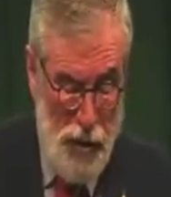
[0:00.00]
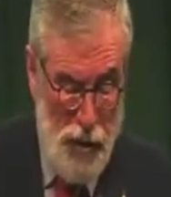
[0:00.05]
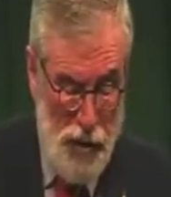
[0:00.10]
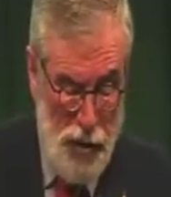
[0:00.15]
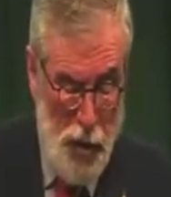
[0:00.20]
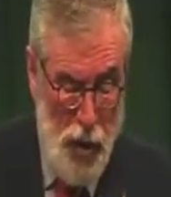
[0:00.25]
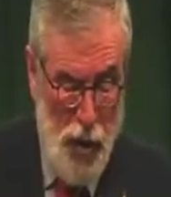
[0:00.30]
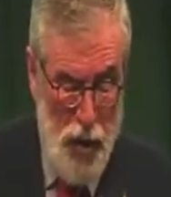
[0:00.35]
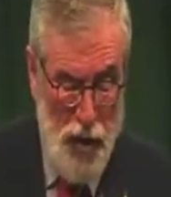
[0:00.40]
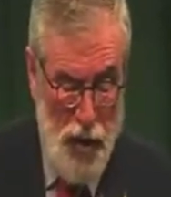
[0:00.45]

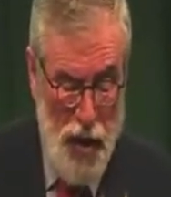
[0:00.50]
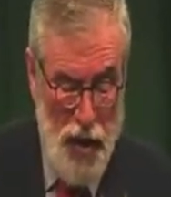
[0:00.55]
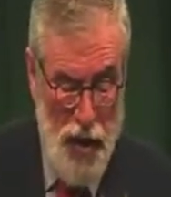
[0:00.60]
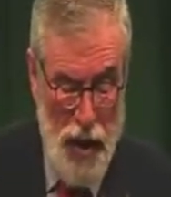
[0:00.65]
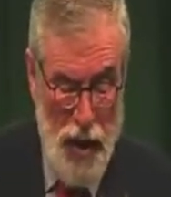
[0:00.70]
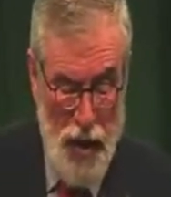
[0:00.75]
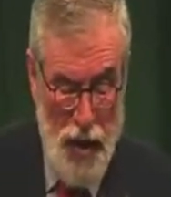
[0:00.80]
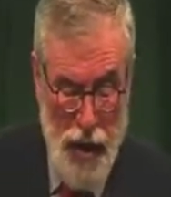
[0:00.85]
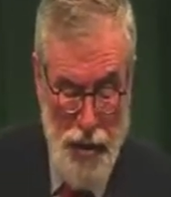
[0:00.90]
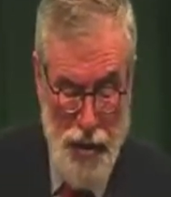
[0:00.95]
John and
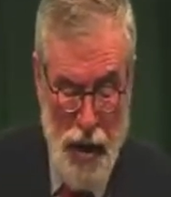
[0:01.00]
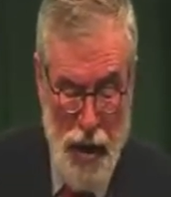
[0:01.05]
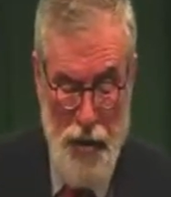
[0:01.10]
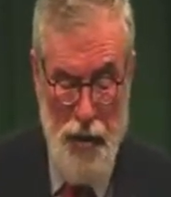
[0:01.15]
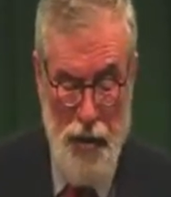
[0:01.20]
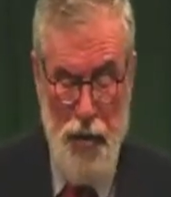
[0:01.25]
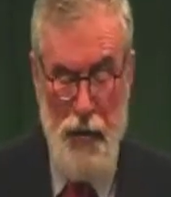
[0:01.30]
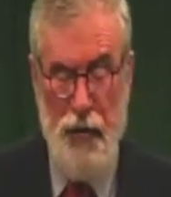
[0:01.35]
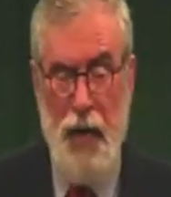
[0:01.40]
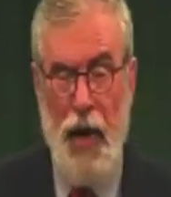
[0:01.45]
I
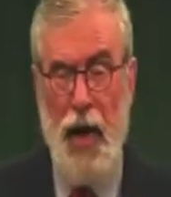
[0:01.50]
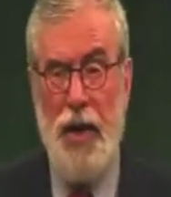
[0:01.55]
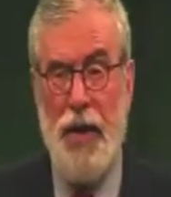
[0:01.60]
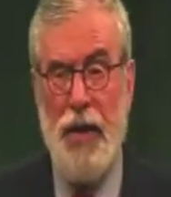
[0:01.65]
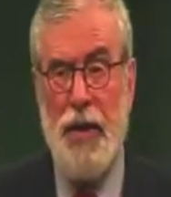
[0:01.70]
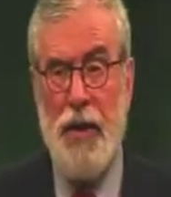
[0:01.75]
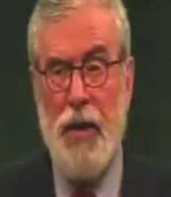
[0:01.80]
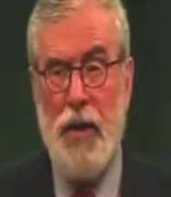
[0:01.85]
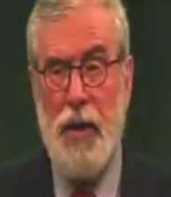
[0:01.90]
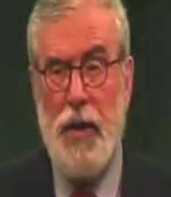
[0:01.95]
identified
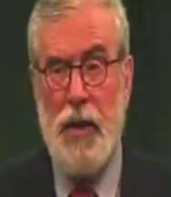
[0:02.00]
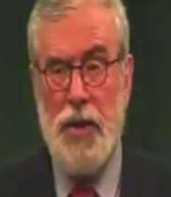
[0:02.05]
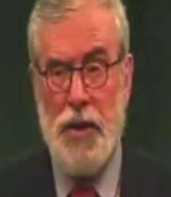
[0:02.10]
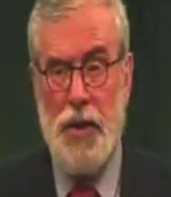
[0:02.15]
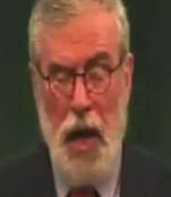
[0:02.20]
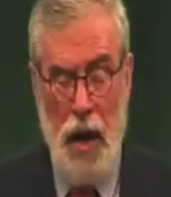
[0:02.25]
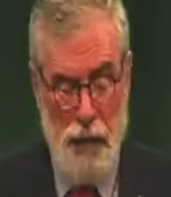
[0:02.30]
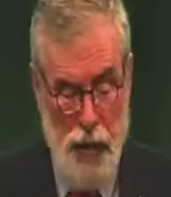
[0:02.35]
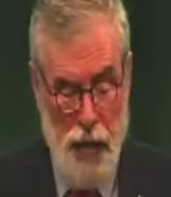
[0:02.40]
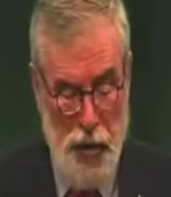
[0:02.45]

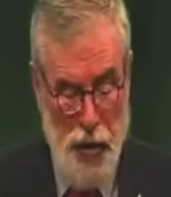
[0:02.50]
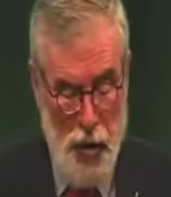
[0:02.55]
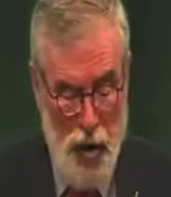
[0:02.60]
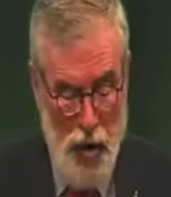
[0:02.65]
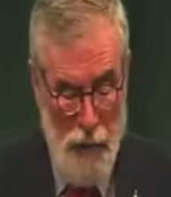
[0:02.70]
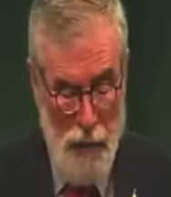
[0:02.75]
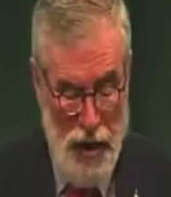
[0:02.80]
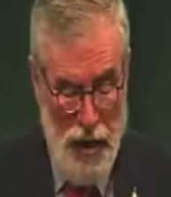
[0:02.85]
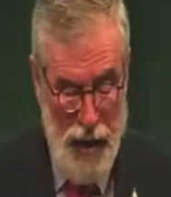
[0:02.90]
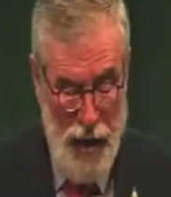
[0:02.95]

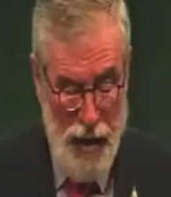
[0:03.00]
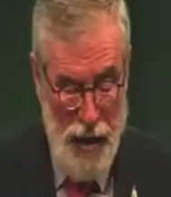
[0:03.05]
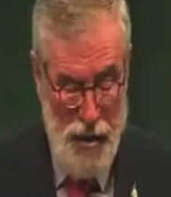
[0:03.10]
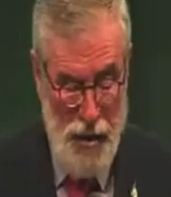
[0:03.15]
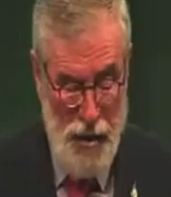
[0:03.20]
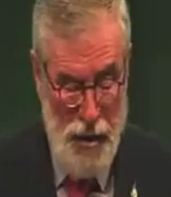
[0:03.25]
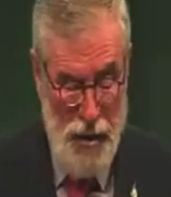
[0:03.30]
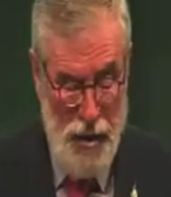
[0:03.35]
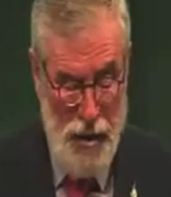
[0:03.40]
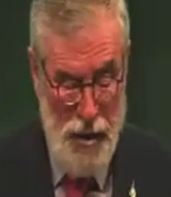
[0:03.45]
self-determination
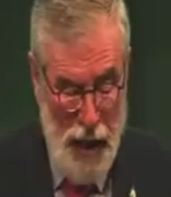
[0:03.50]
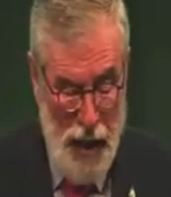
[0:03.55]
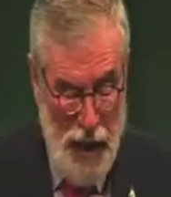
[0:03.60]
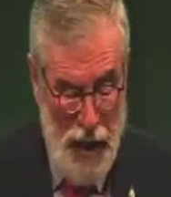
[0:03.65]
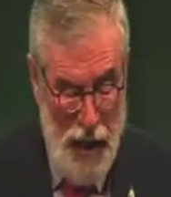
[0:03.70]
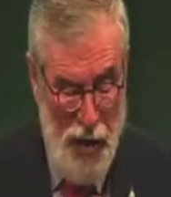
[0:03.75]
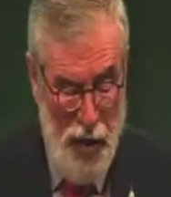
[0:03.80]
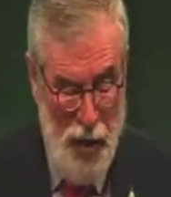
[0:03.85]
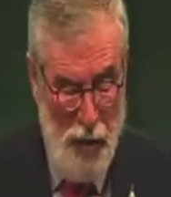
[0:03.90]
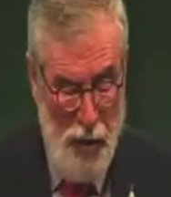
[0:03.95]
as
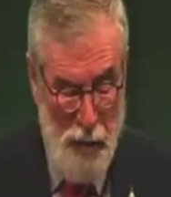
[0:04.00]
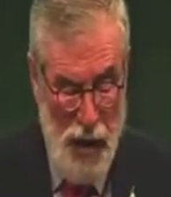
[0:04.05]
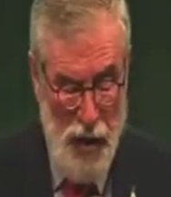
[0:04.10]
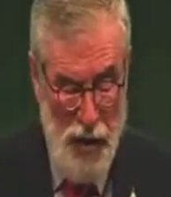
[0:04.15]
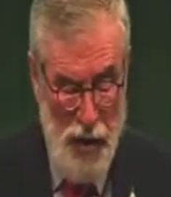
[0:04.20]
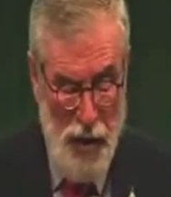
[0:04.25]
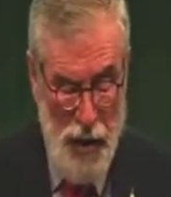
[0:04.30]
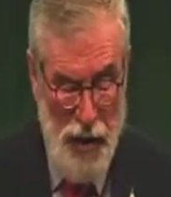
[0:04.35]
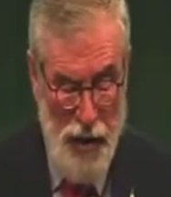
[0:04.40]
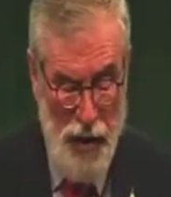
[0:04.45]
key to
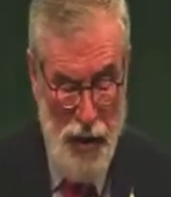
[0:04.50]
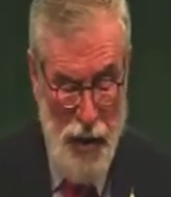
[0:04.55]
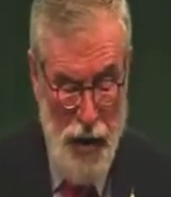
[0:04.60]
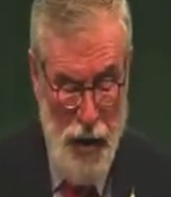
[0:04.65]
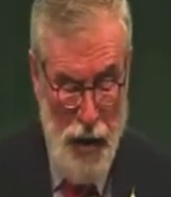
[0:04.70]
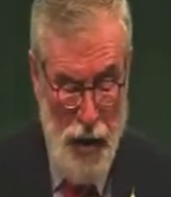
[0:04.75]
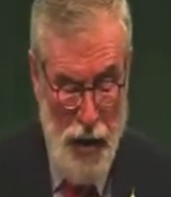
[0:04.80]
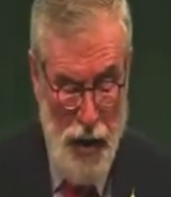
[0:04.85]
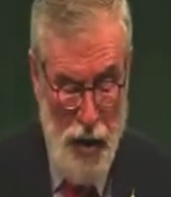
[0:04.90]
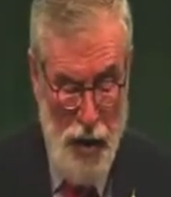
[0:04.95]
building
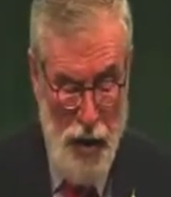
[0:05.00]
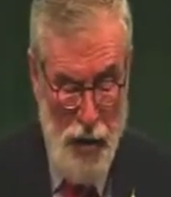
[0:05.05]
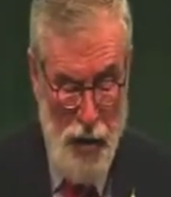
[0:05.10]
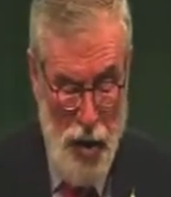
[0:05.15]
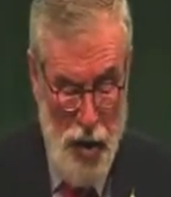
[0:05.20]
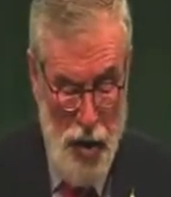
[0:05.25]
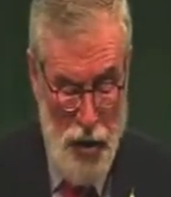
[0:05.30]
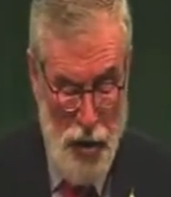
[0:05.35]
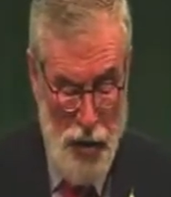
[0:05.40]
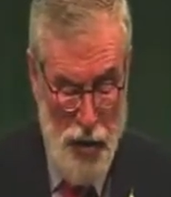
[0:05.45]
an
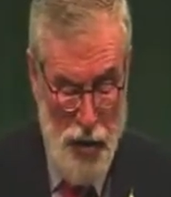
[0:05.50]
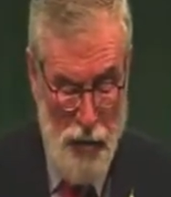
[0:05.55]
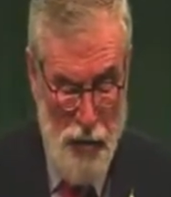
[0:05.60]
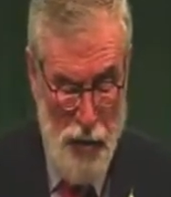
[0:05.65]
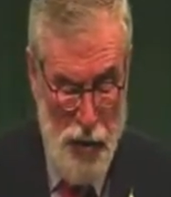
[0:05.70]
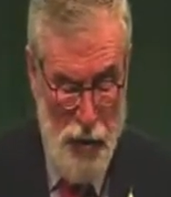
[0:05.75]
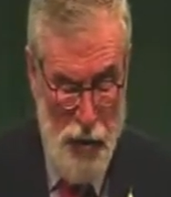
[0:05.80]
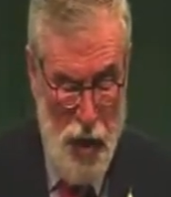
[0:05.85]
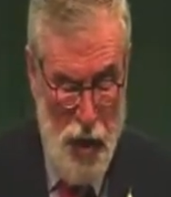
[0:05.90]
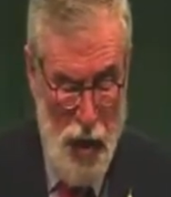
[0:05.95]
alternative
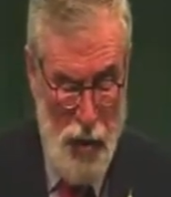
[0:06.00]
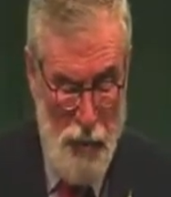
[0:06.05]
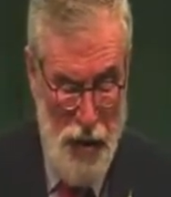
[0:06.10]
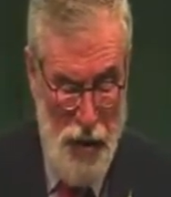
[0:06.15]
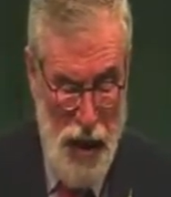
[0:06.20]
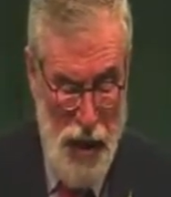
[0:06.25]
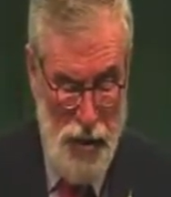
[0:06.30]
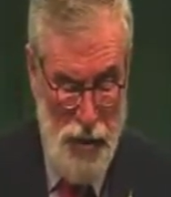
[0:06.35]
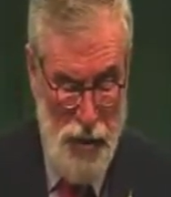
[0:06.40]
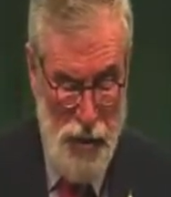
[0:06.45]
to armed
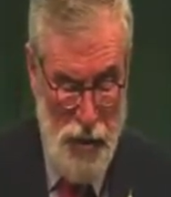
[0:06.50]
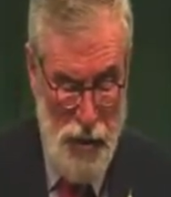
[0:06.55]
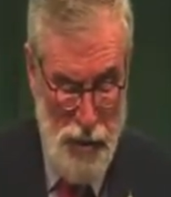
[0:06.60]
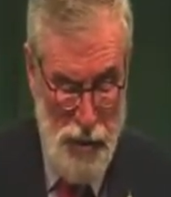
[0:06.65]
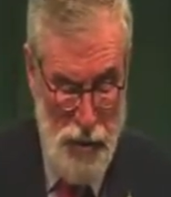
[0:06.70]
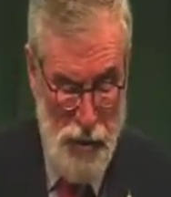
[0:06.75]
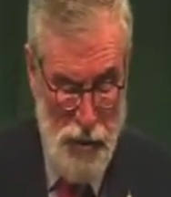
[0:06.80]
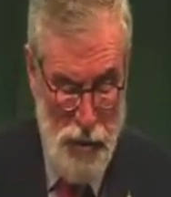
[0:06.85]
actions.